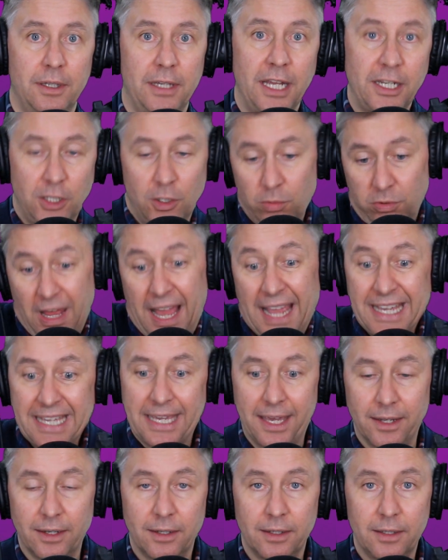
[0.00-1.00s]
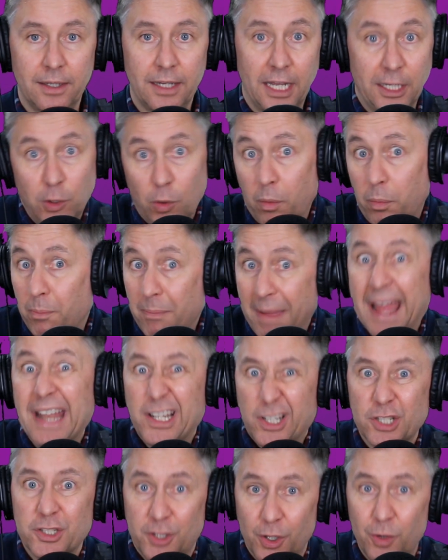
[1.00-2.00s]
and you like it, and you
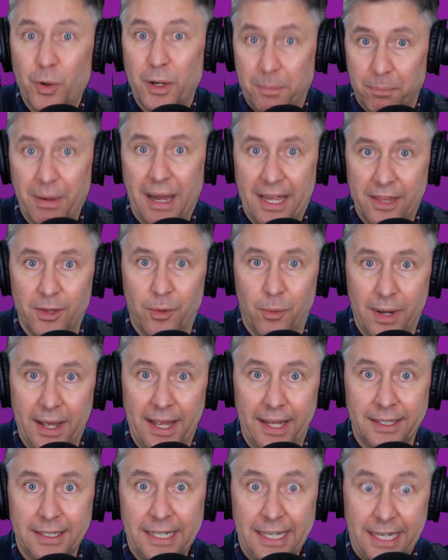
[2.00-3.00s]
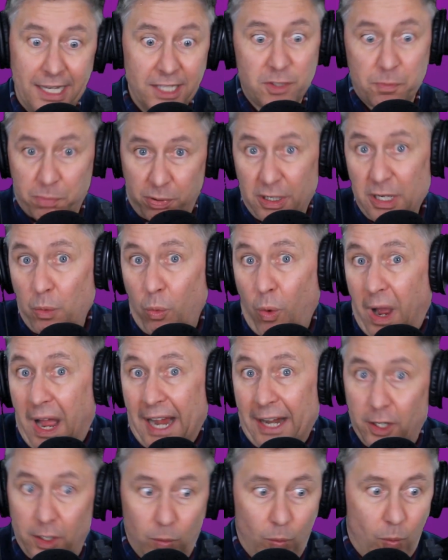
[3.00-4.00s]
meant to do it, by the way. It's pre
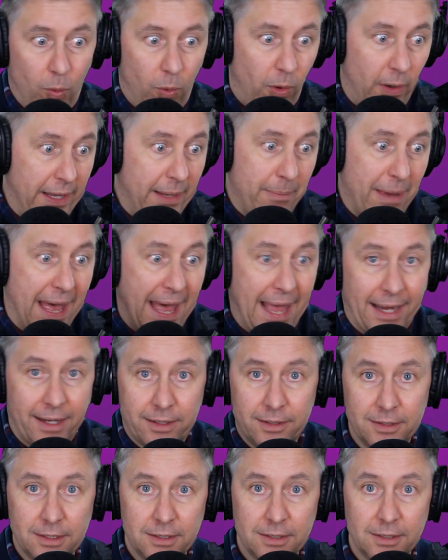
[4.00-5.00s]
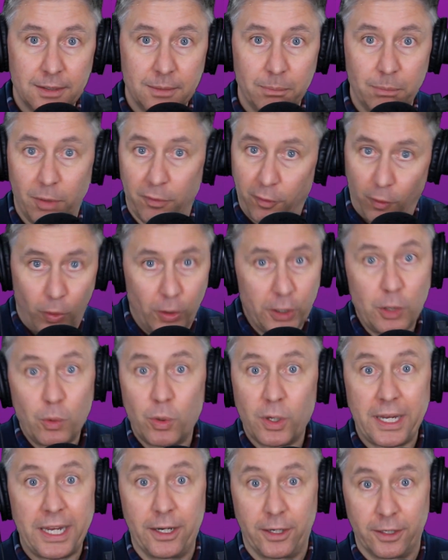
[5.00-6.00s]
wired way back before you
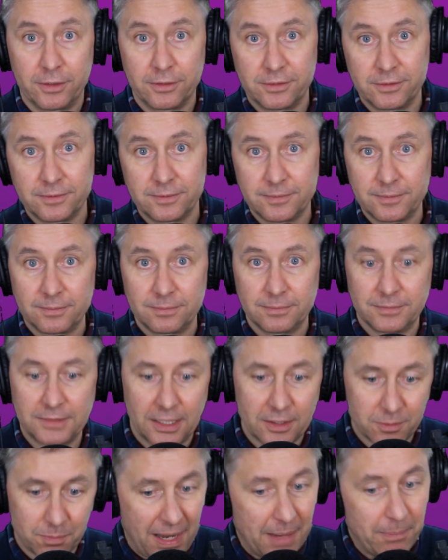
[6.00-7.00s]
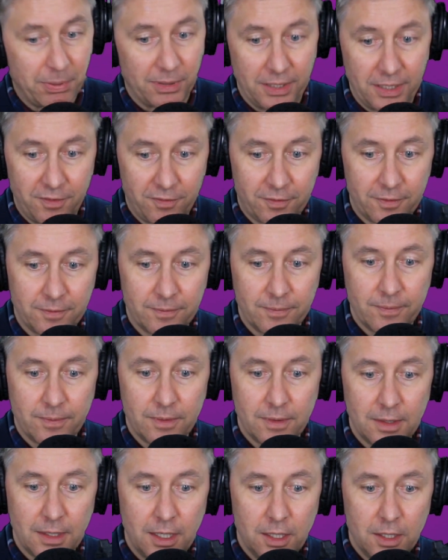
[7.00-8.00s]
were here. That's my belief.
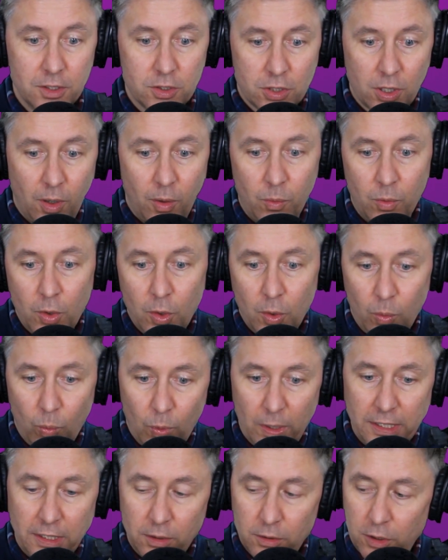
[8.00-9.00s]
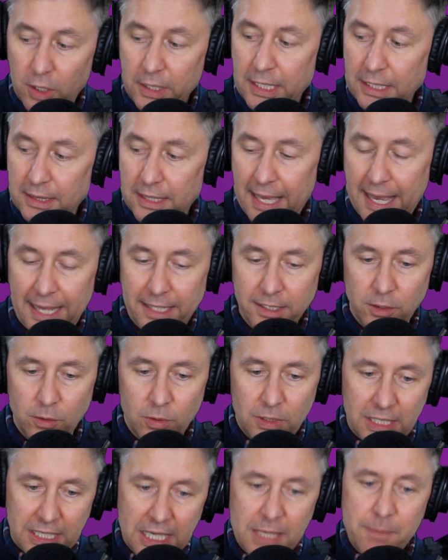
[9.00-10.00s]
So when you look at that, you
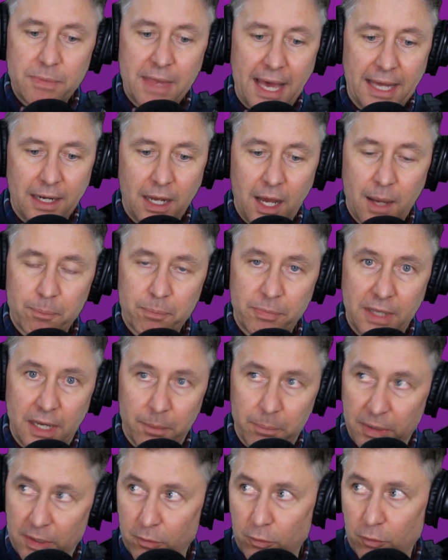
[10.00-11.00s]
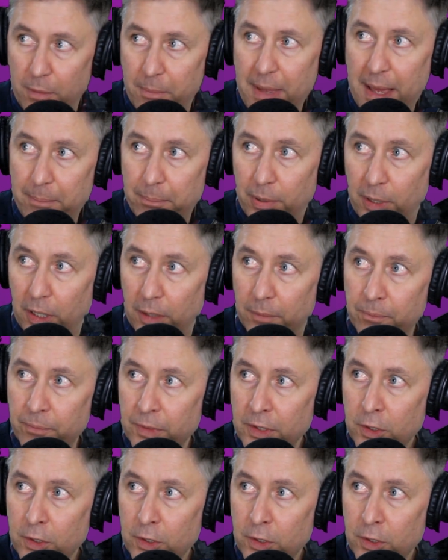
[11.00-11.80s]
keep that up there. But remember,